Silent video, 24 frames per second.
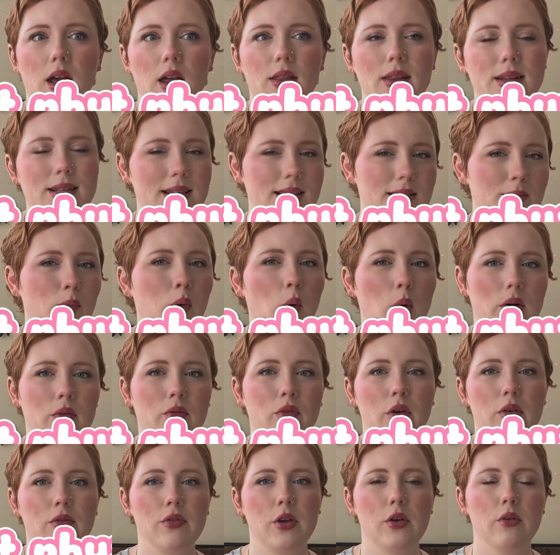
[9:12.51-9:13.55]
This is important
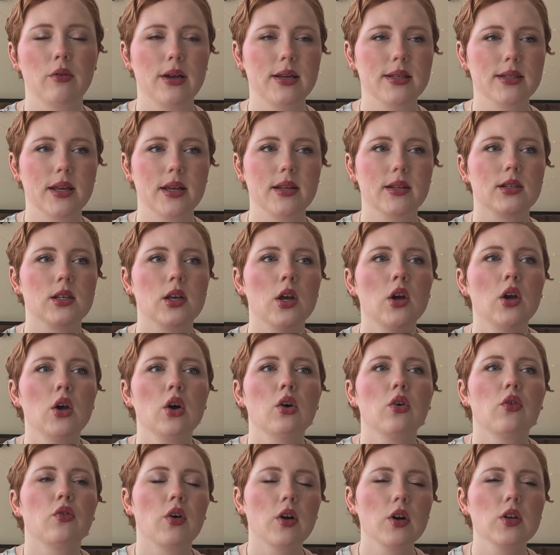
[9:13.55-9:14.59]
for a few reasons.
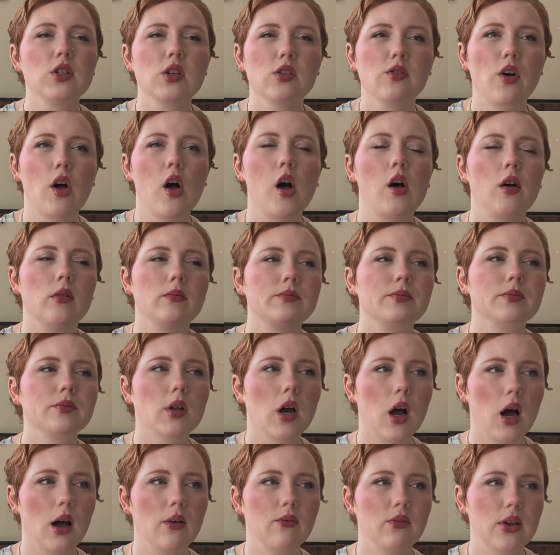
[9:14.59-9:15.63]
First of all,
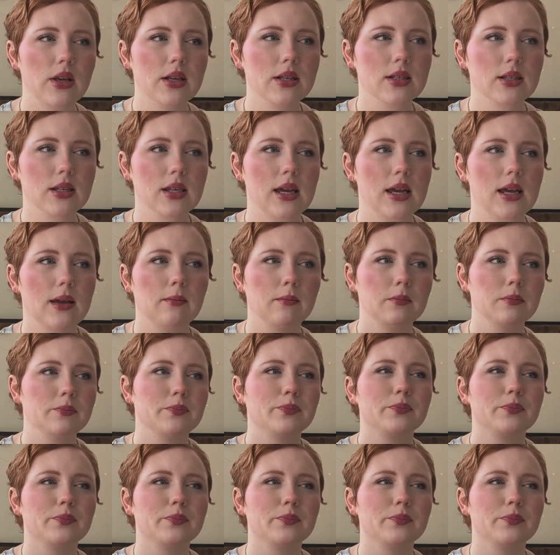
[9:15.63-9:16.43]
obviously,